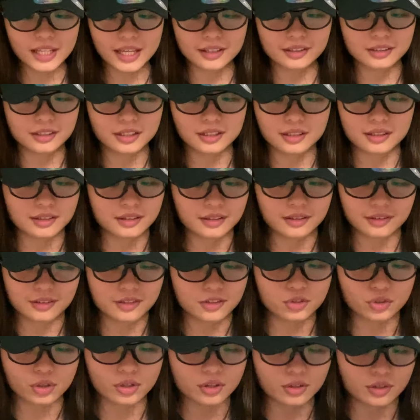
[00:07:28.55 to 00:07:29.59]
like the, the
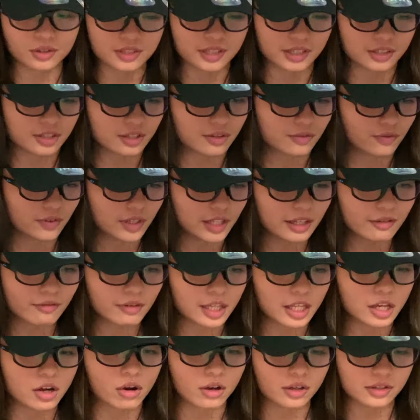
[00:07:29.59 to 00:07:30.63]
joy cons are just really
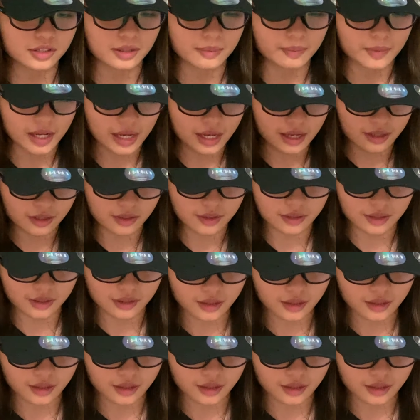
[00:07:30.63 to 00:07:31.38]
really awesome guys